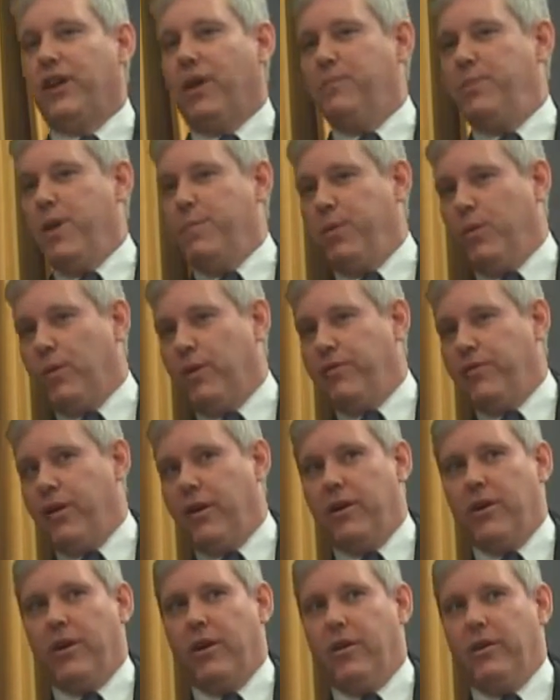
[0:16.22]
people
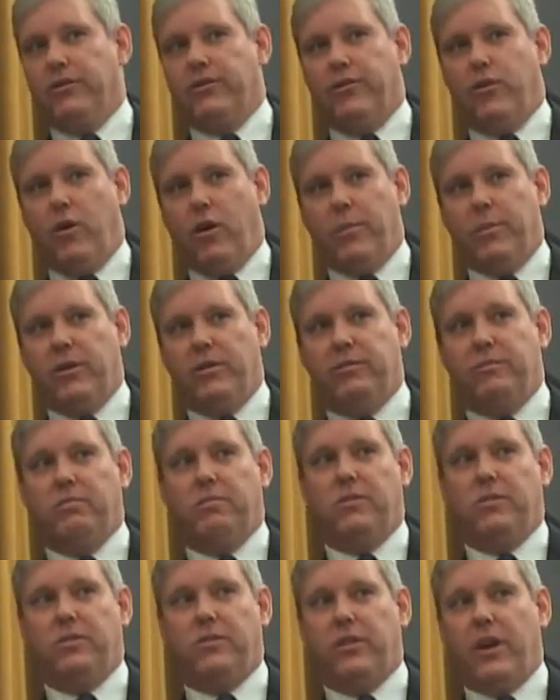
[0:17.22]
refer to her as former
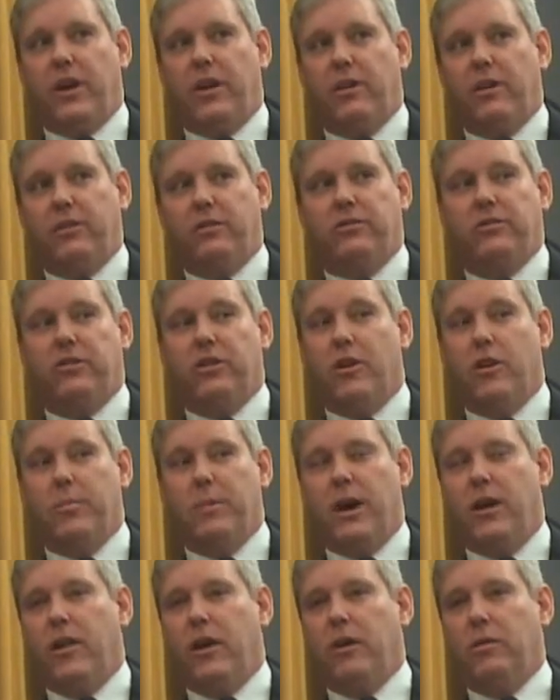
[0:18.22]
Senator
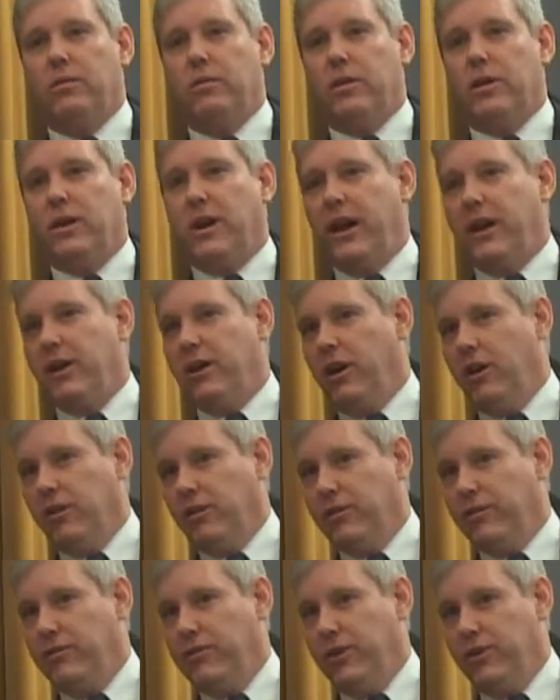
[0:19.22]
Snowmellow. I call
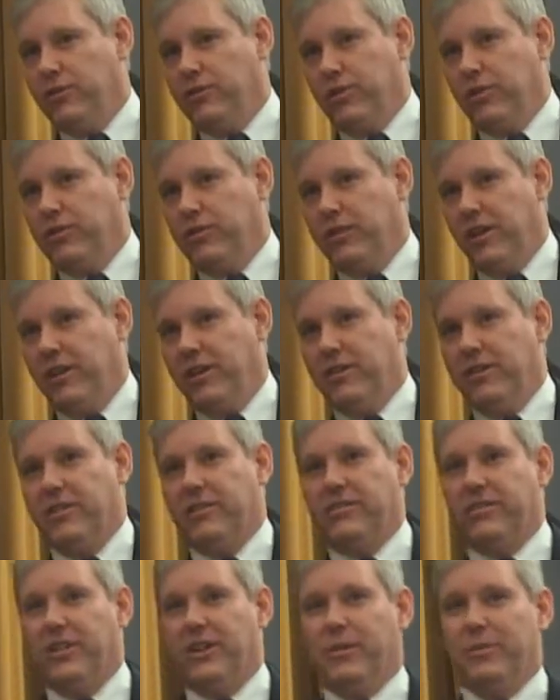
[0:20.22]
her future Senator
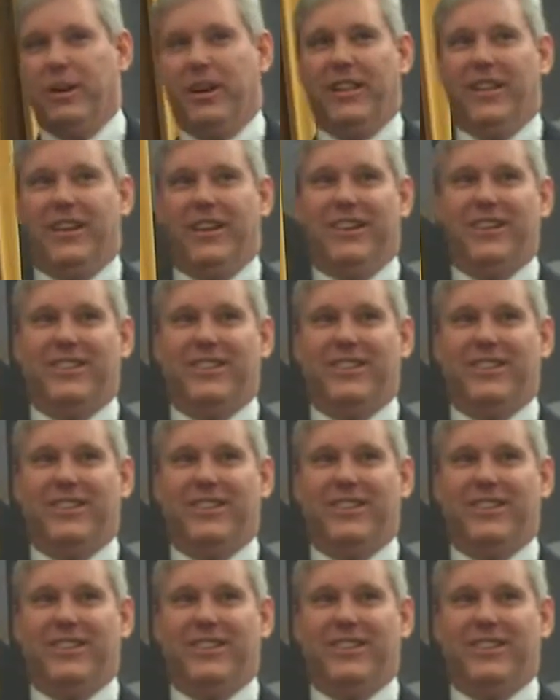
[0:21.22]
Snowmellow.